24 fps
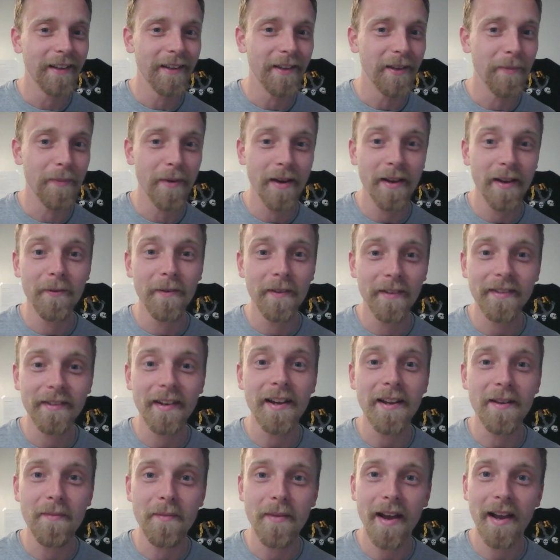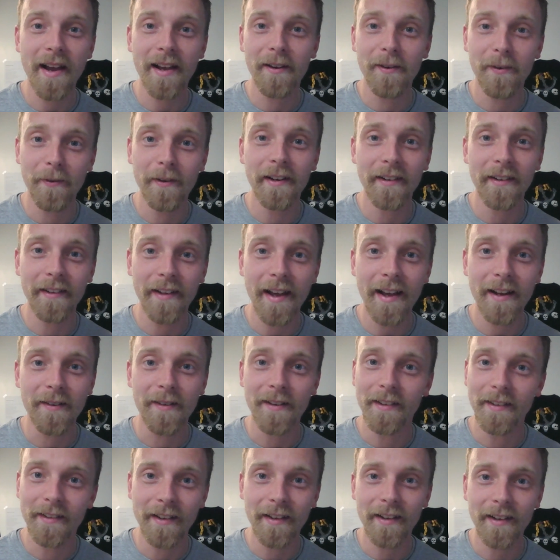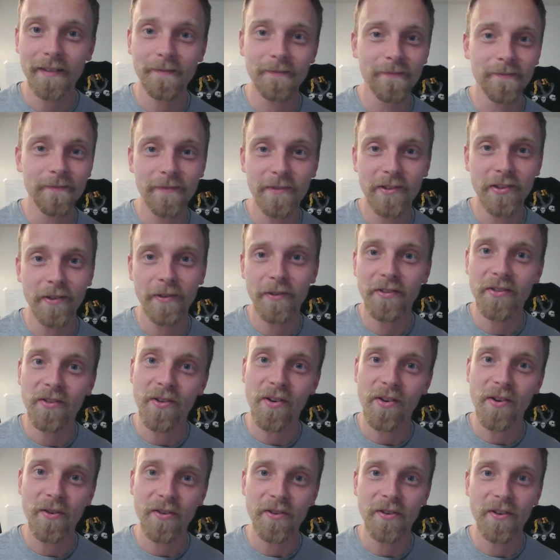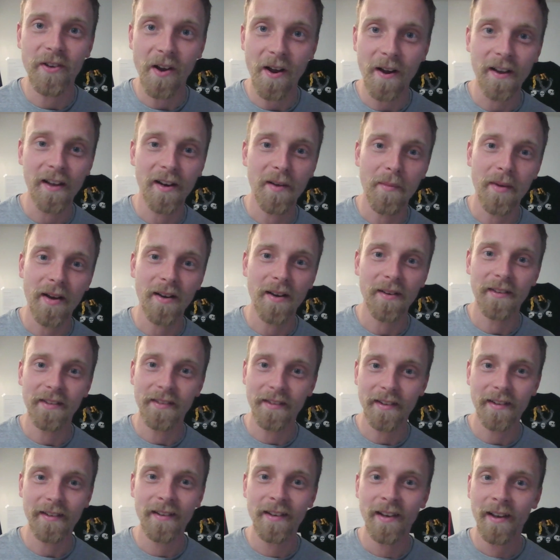you better recite back in Greek and Latin, because that shows you know what you're talking about, because